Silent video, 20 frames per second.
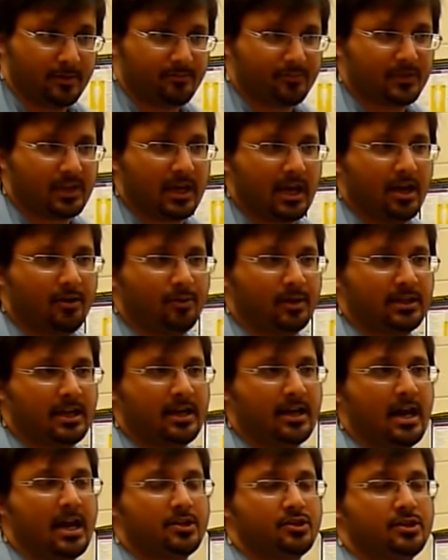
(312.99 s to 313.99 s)
Okay. And what that
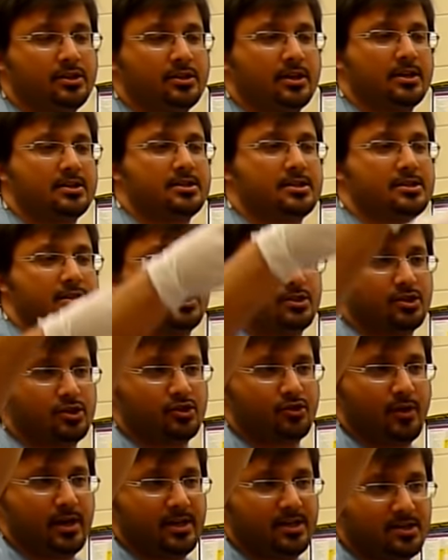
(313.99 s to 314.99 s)
actually does is it
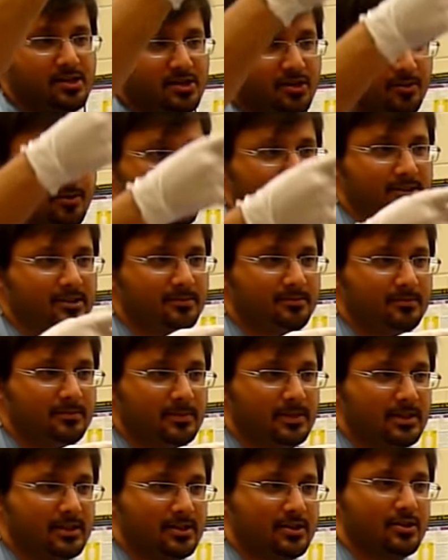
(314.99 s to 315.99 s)
straightens your rectum
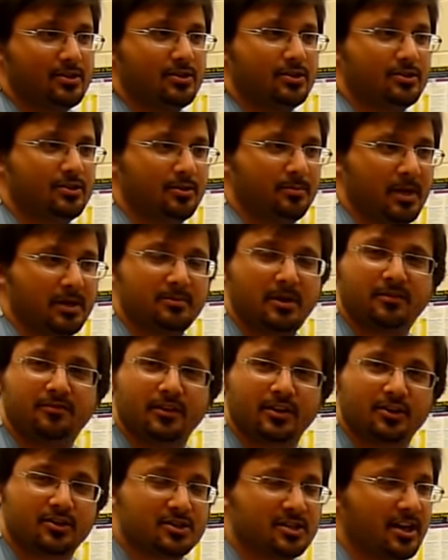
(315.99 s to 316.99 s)
to make my
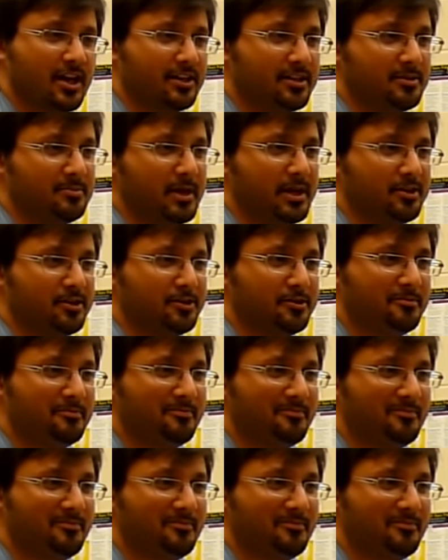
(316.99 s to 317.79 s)
finger slide in better.